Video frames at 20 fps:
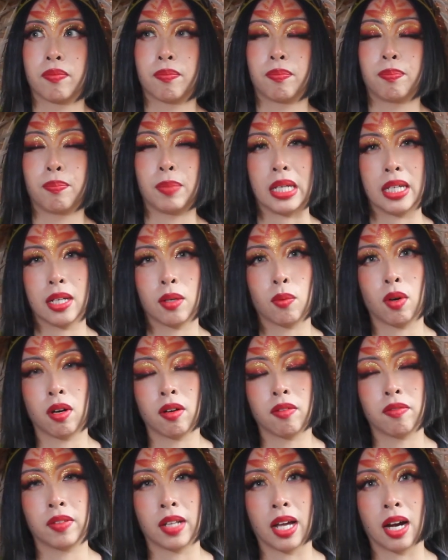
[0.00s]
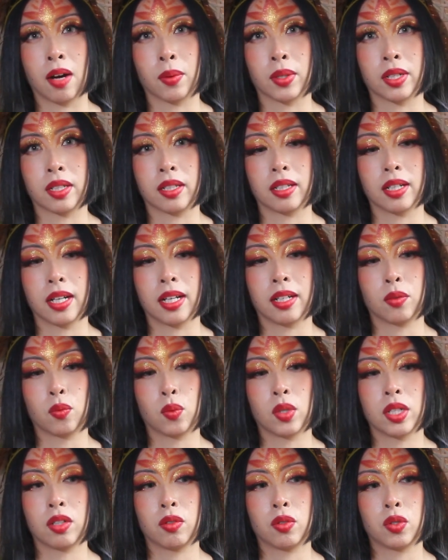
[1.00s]
be a wallflower and
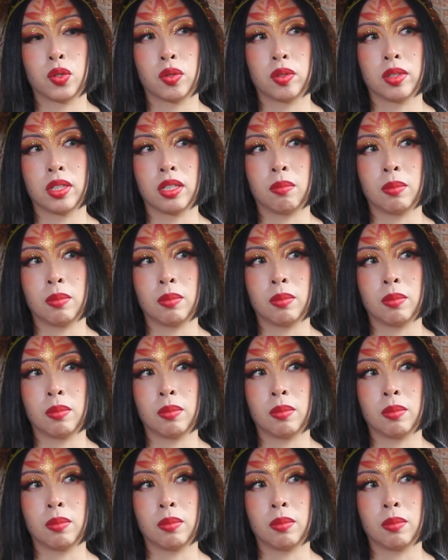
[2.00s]
what it truly